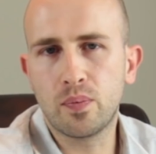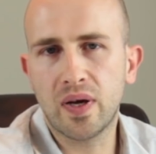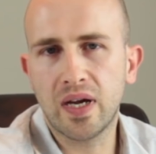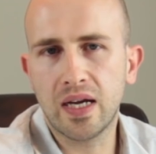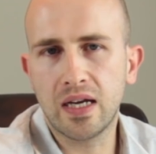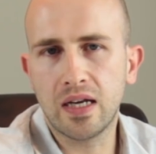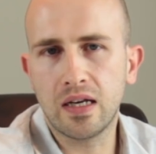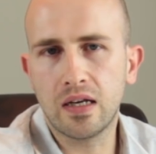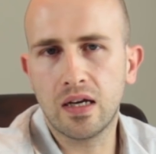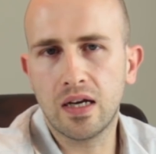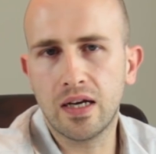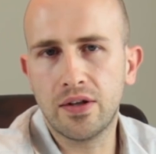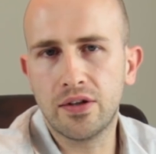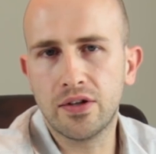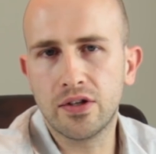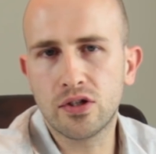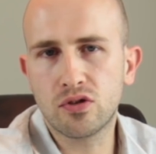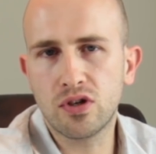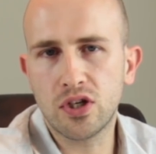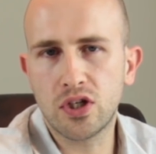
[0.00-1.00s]
pain and
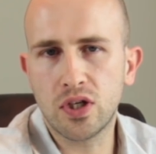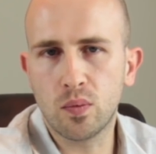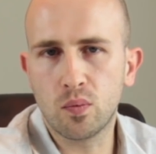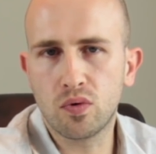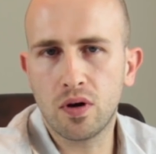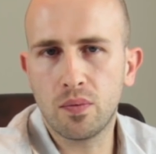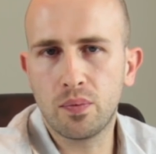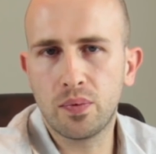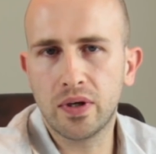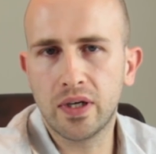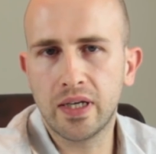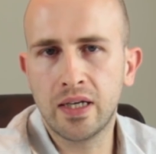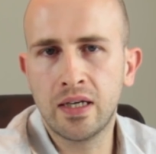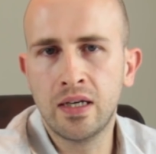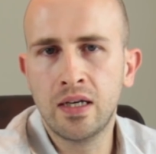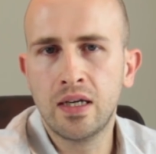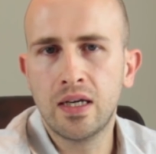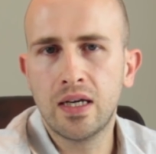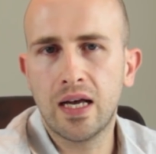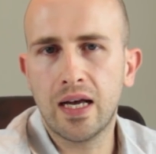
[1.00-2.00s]
the stretching properly,
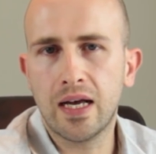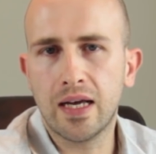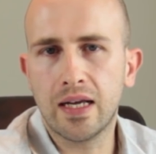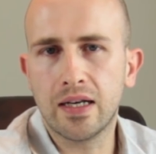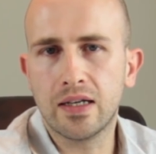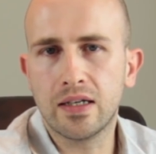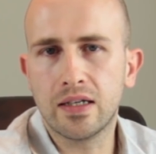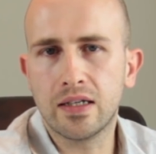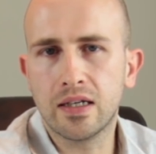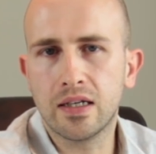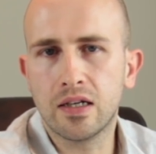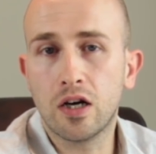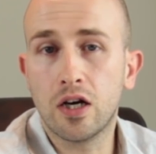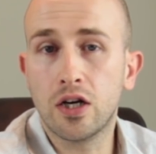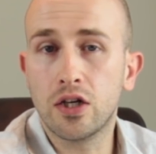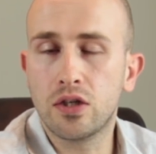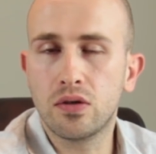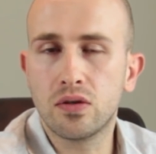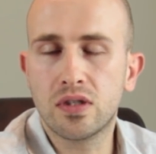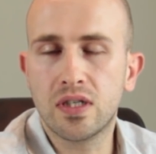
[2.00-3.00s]
and
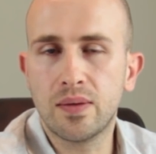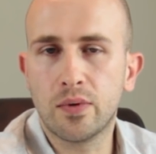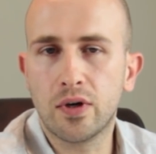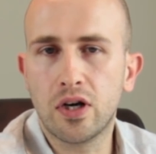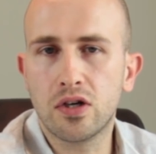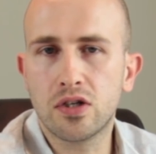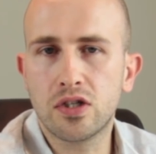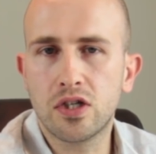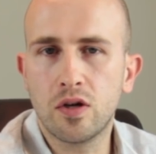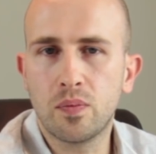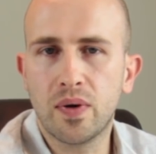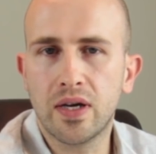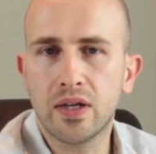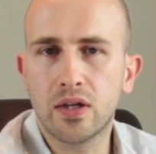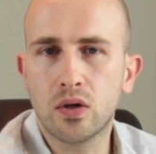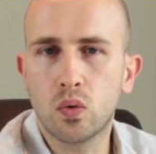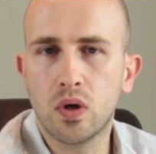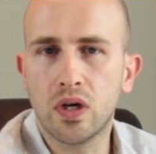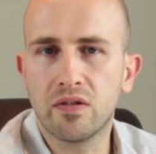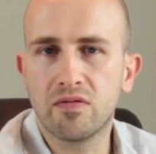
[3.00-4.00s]
I do see my
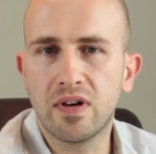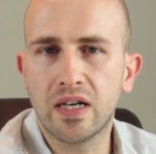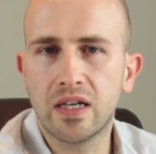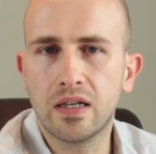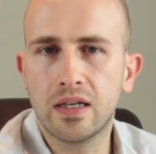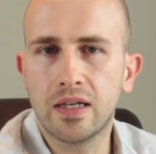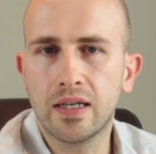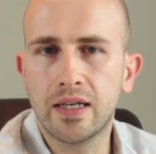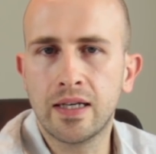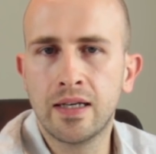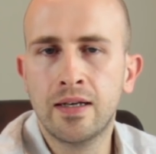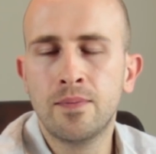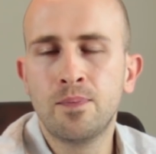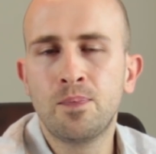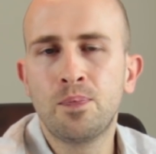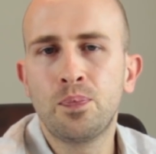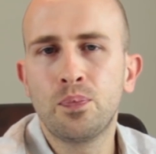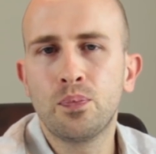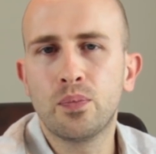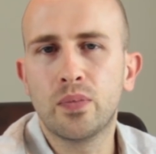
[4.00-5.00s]
osteopath quite regularly.
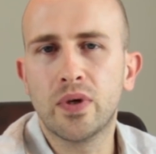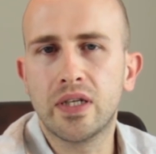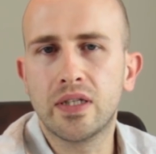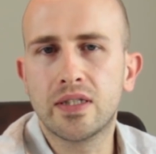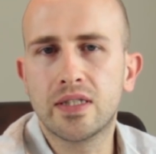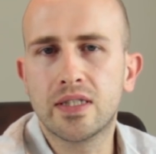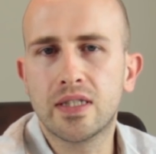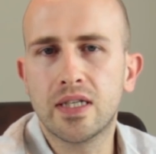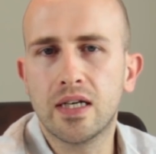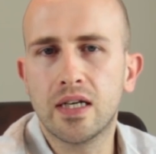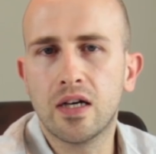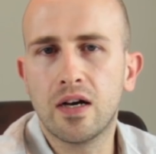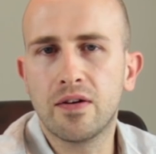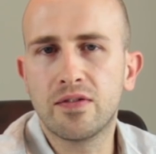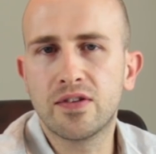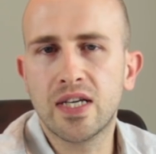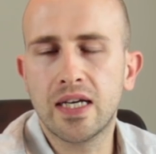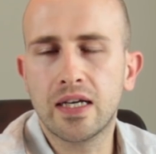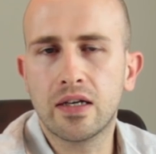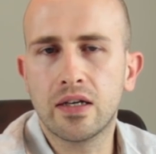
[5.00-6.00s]
But
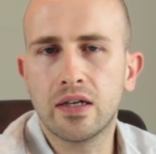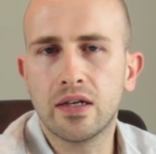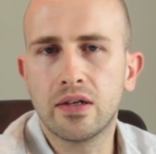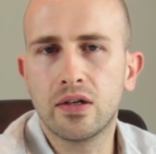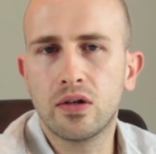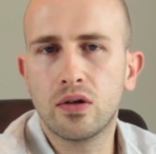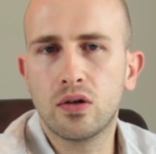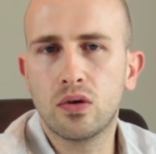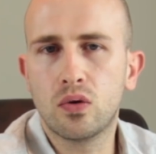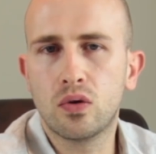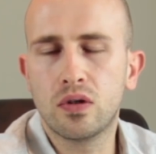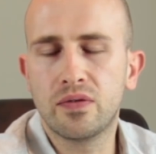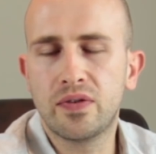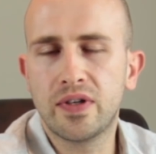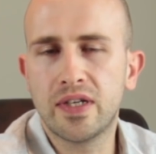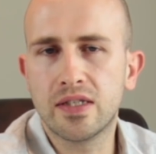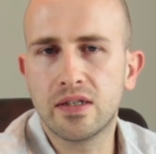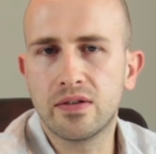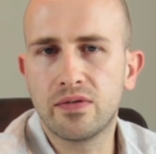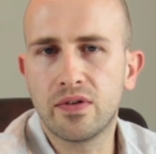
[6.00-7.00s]
I've taken all of
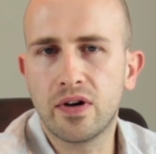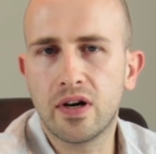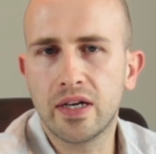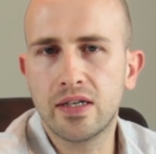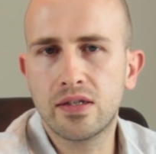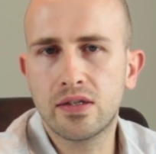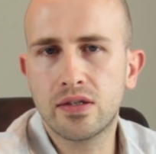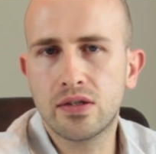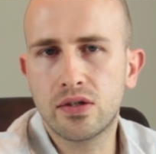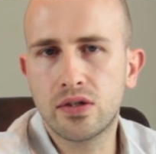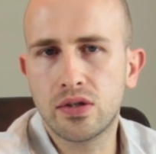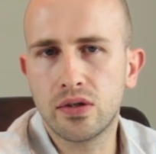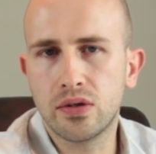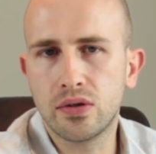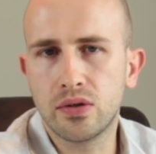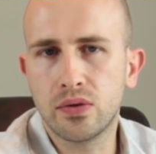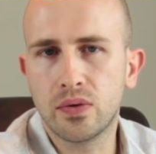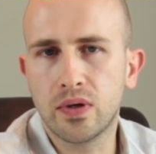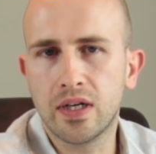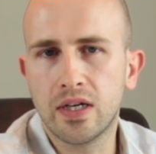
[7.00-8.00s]
his advice
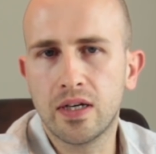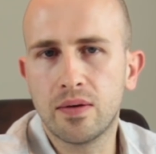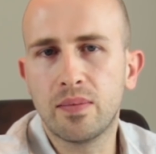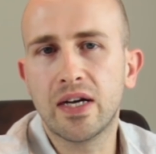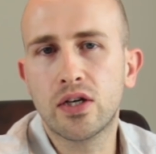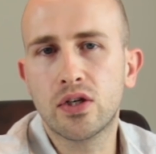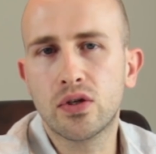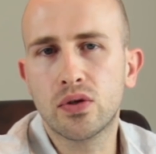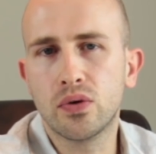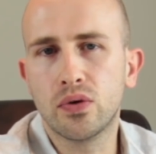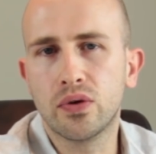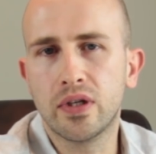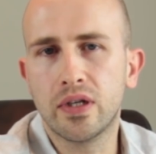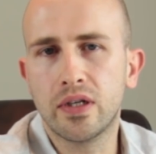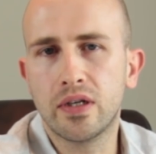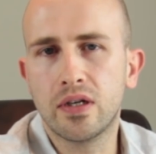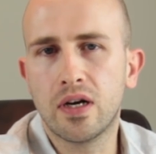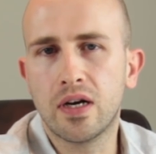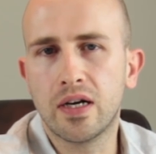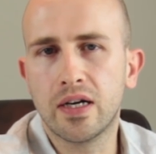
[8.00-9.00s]
to make sure
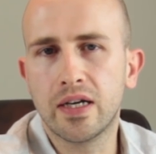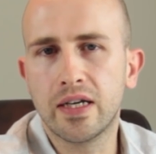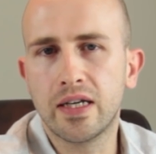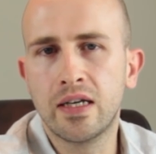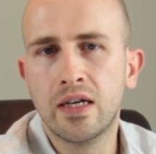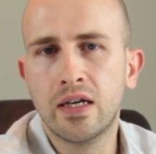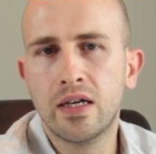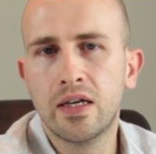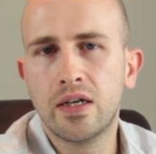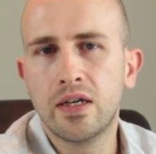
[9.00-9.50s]
that I